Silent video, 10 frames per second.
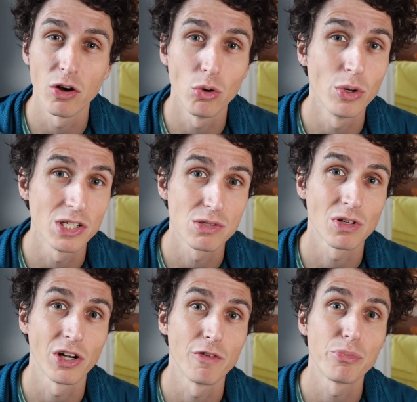always
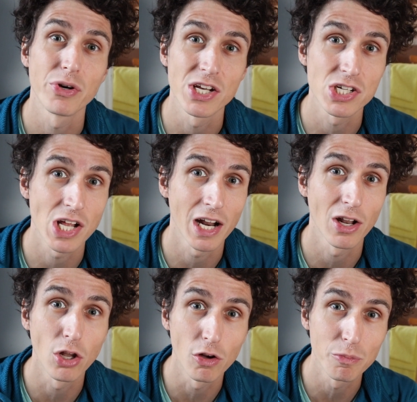kind of preach that, and a
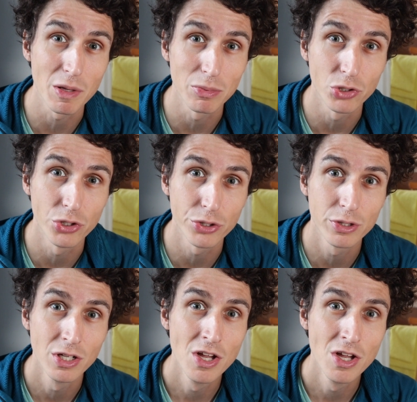lot of people do.